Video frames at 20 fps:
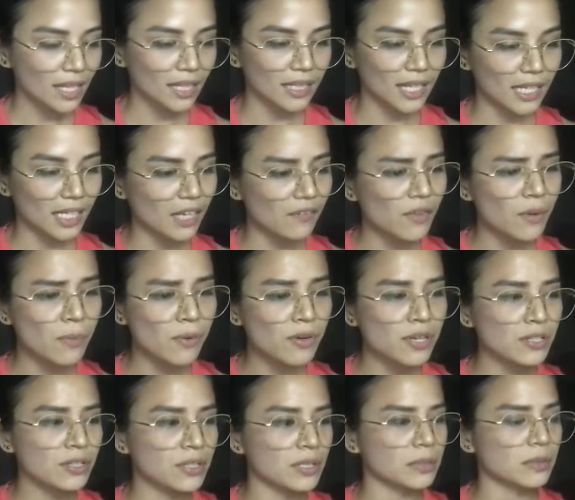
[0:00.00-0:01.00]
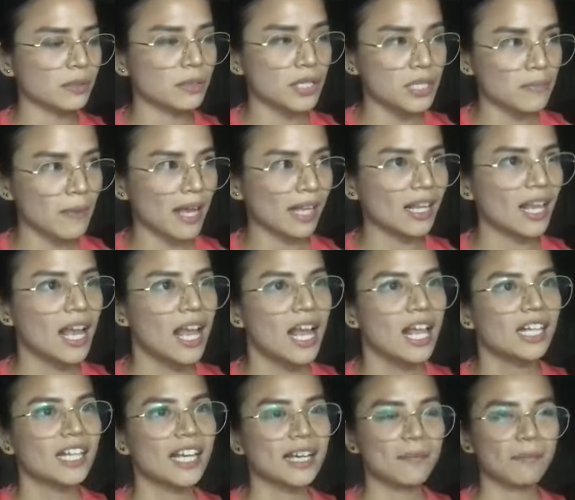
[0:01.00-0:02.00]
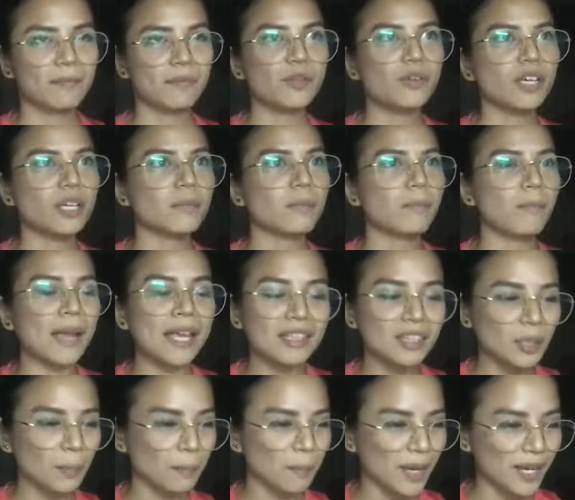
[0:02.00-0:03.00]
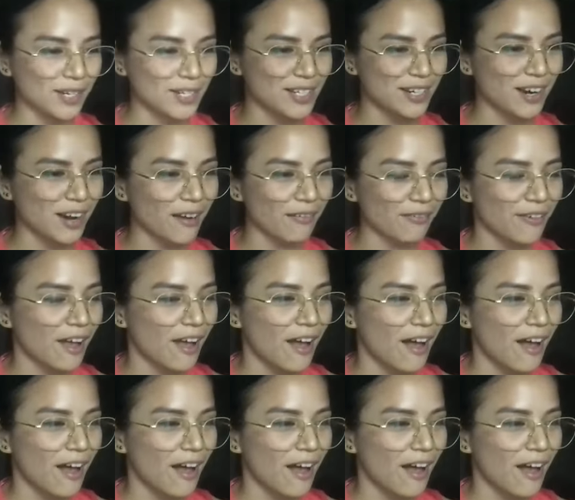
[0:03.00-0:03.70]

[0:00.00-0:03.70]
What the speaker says: Like give them a reason to smile. Like you could paint a picture of